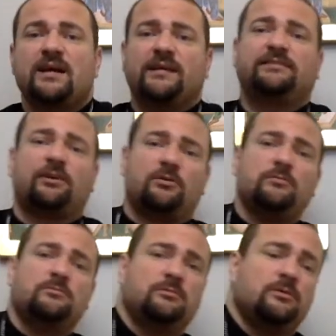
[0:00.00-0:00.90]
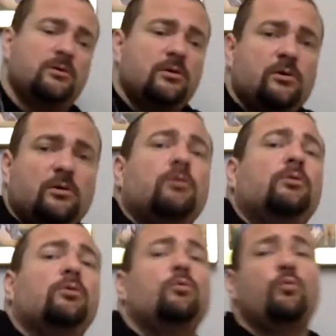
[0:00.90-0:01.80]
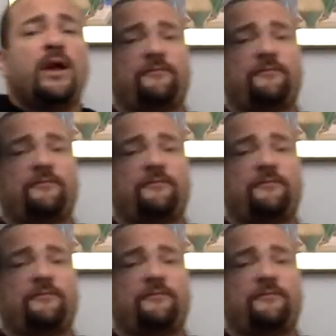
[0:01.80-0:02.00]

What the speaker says: And so we